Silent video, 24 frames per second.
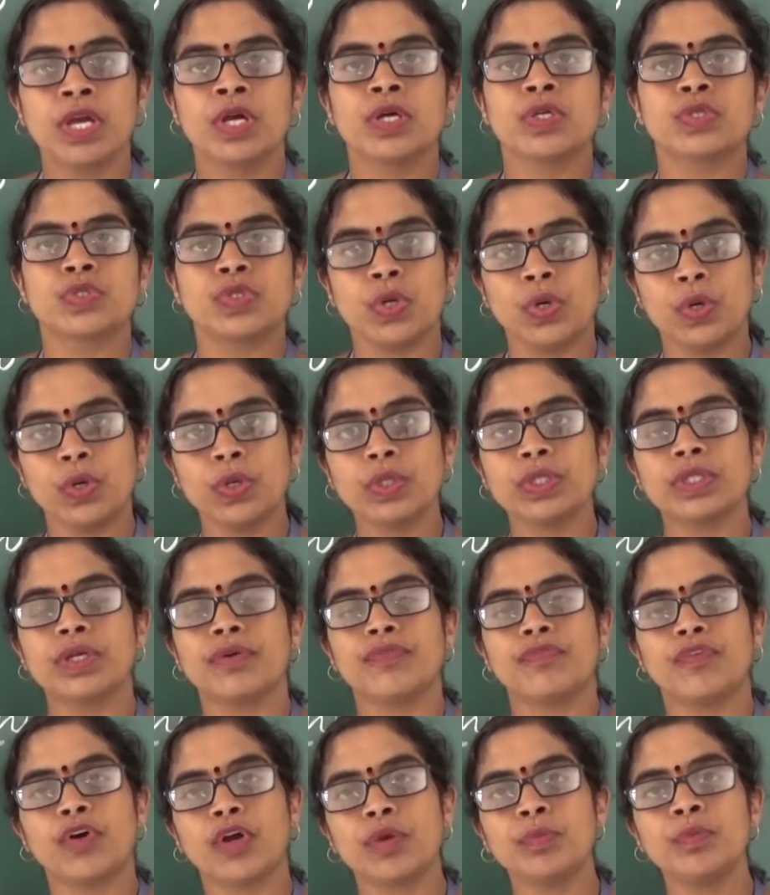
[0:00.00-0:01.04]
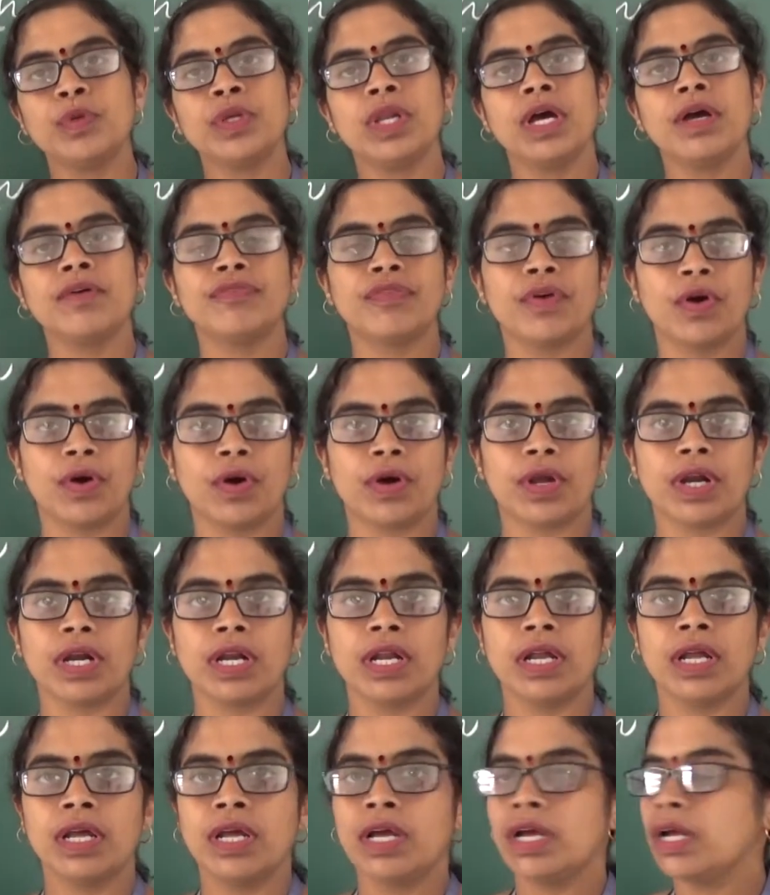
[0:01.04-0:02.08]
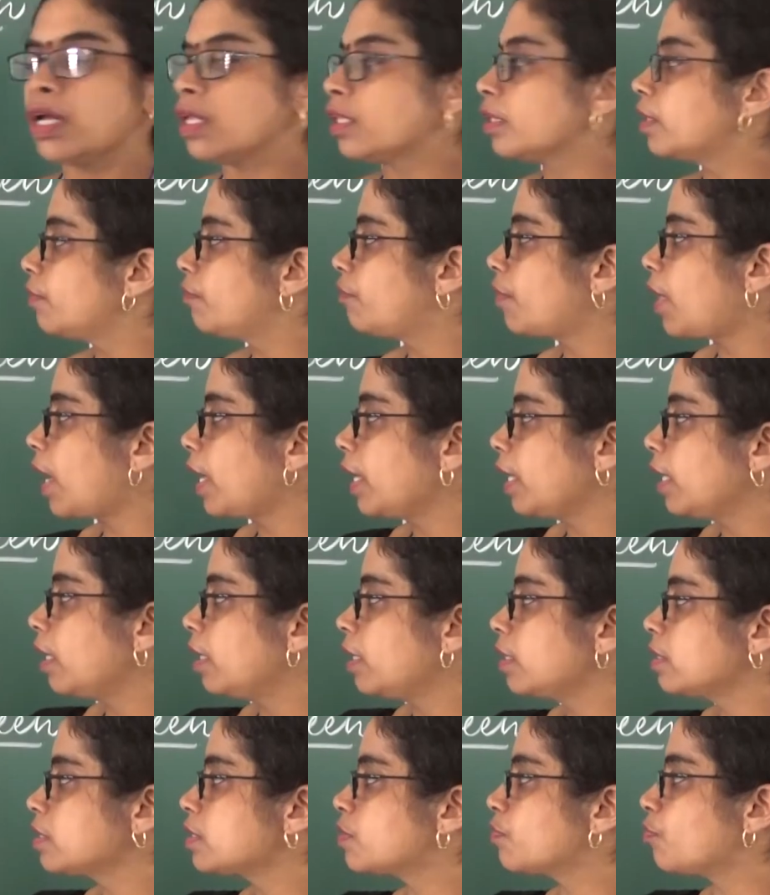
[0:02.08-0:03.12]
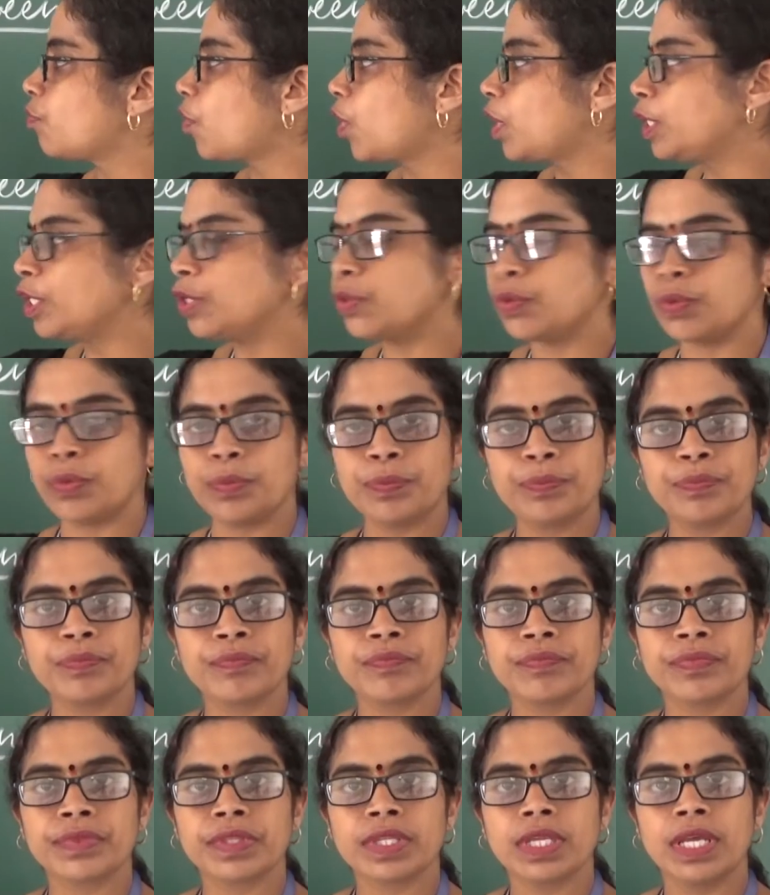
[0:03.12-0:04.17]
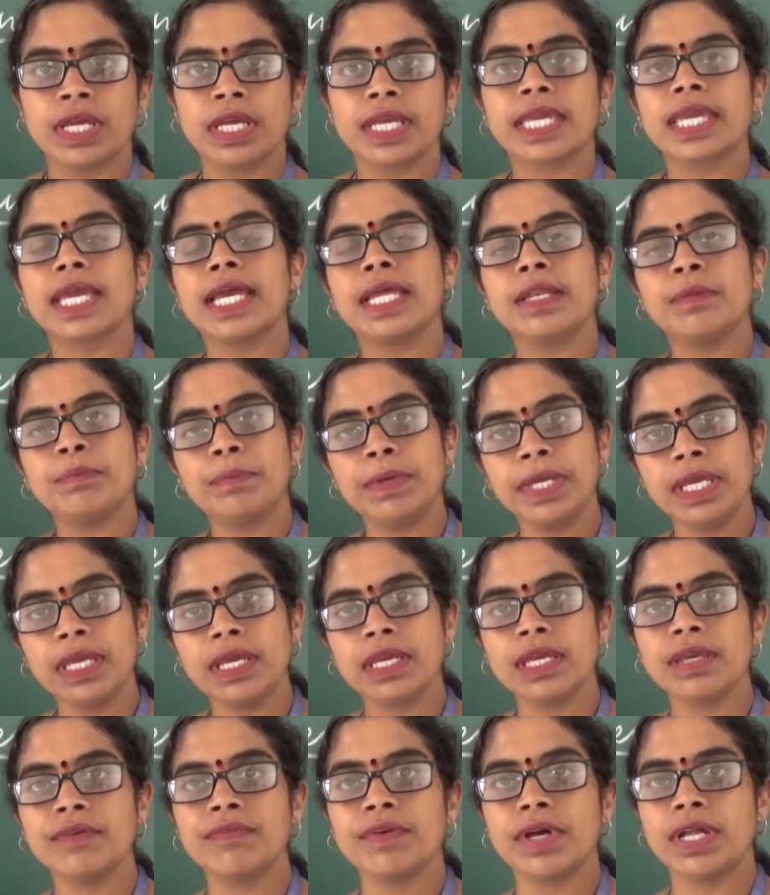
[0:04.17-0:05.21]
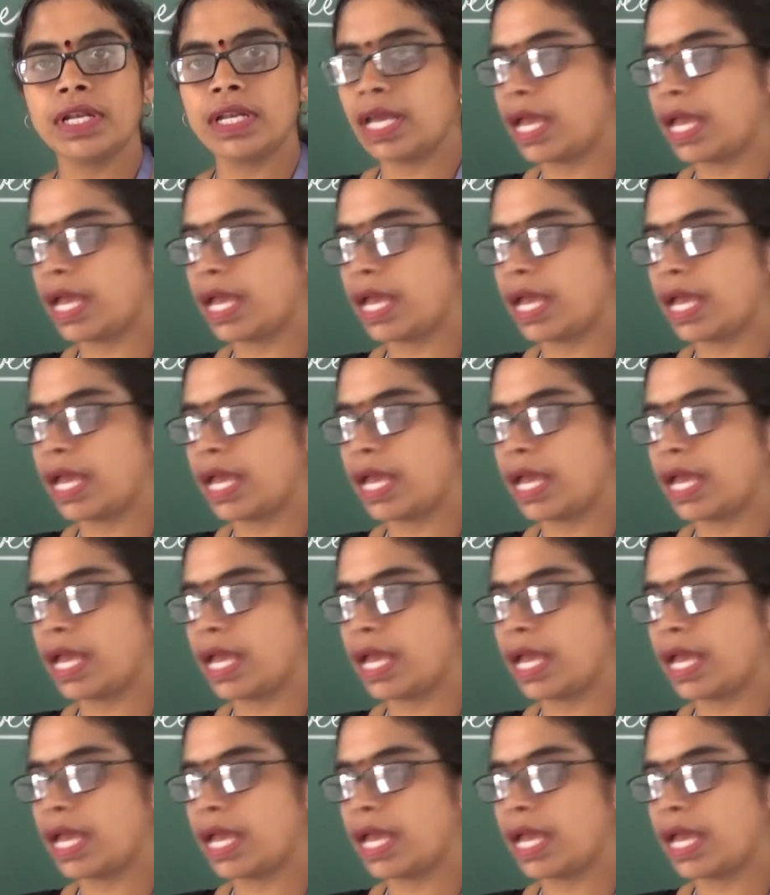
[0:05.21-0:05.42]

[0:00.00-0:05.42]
So, the formula for the wire's volume can be given